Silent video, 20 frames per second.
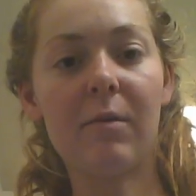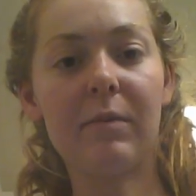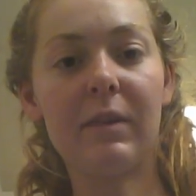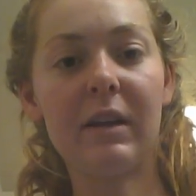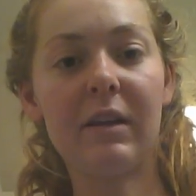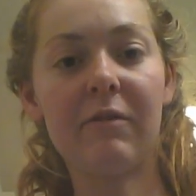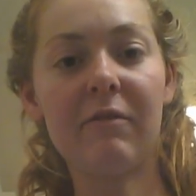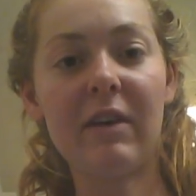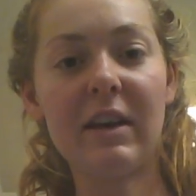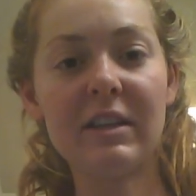
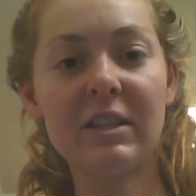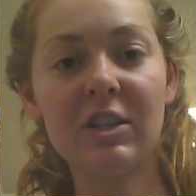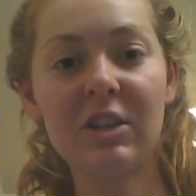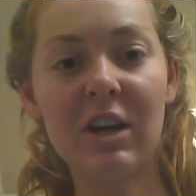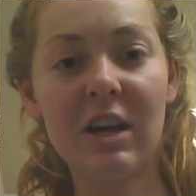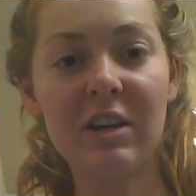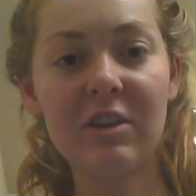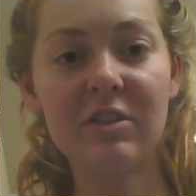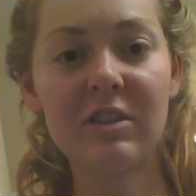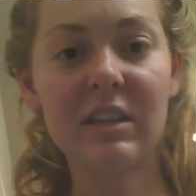the
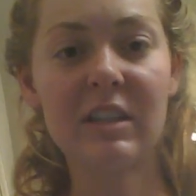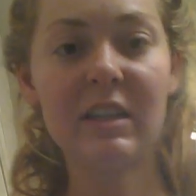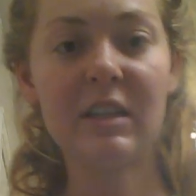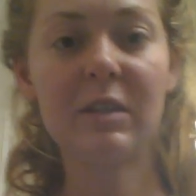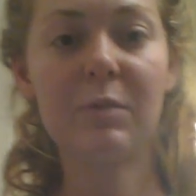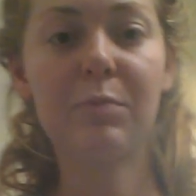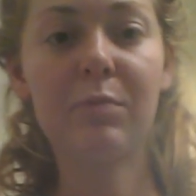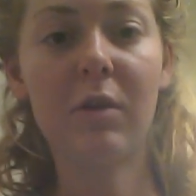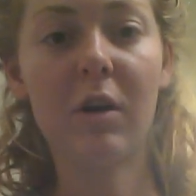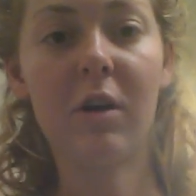investigators in
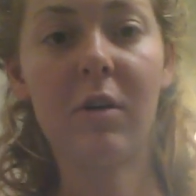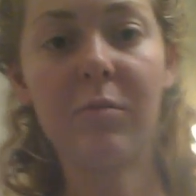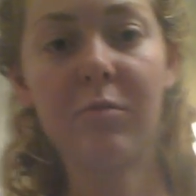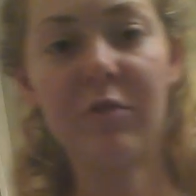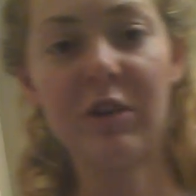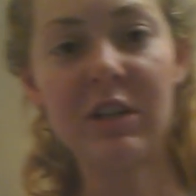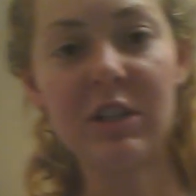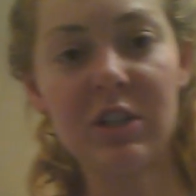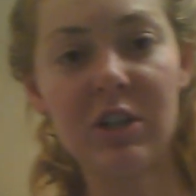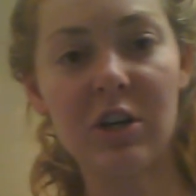this
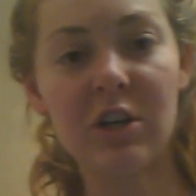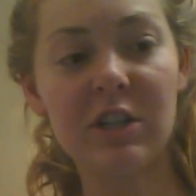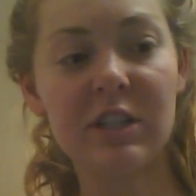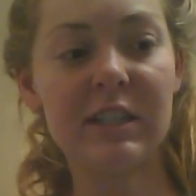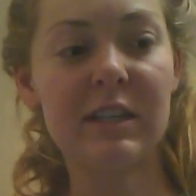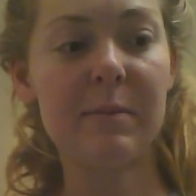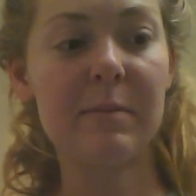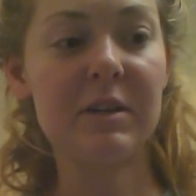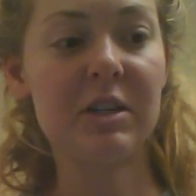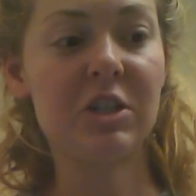
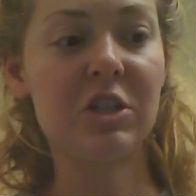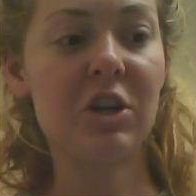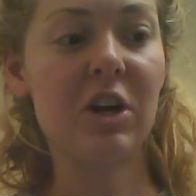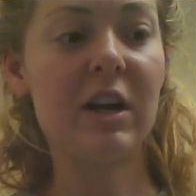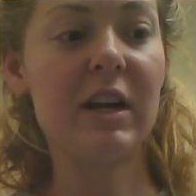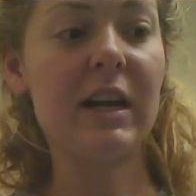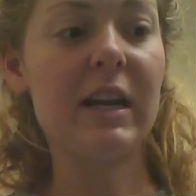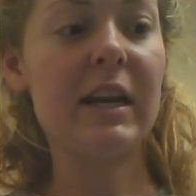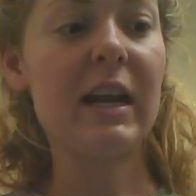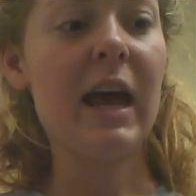research
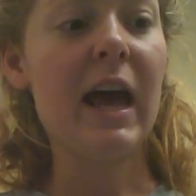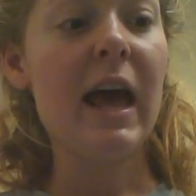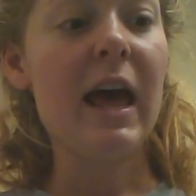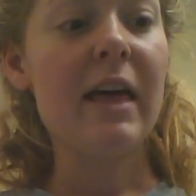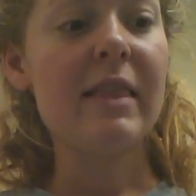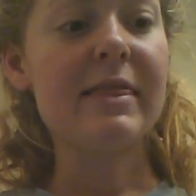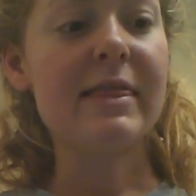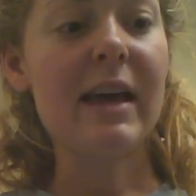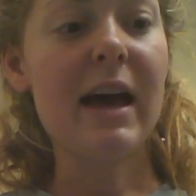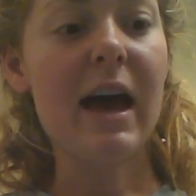demonstrated
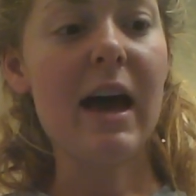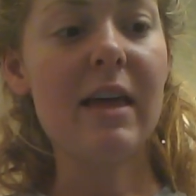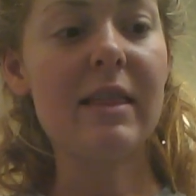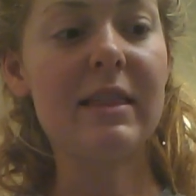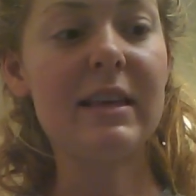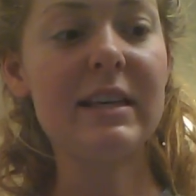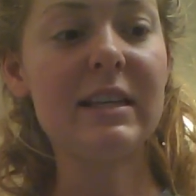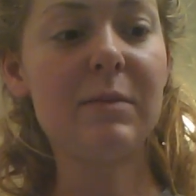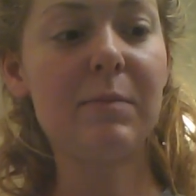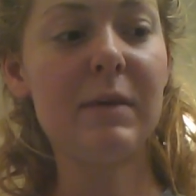
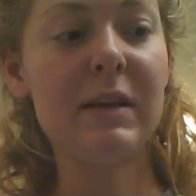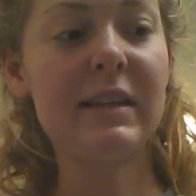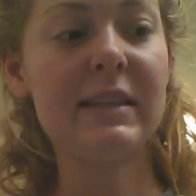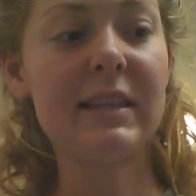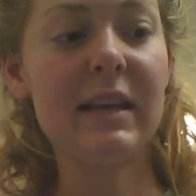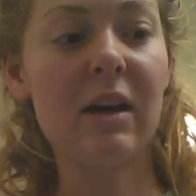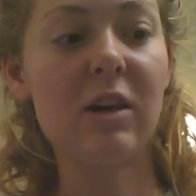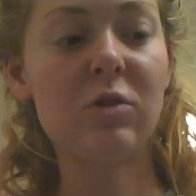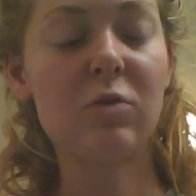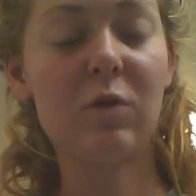that these B
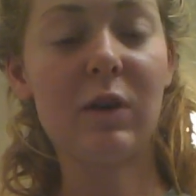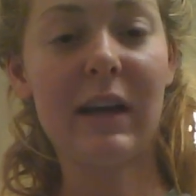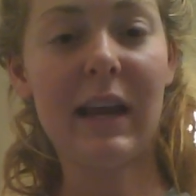cells were